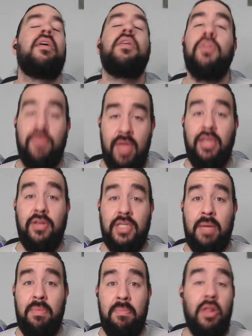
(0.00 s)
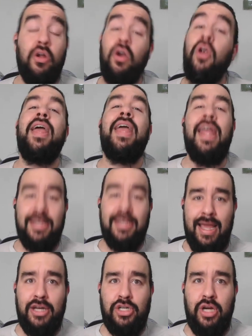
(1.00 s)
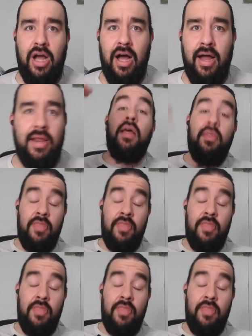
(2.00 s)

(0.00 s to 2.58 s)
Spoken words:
So thank you, Simon Miller. It's catching on.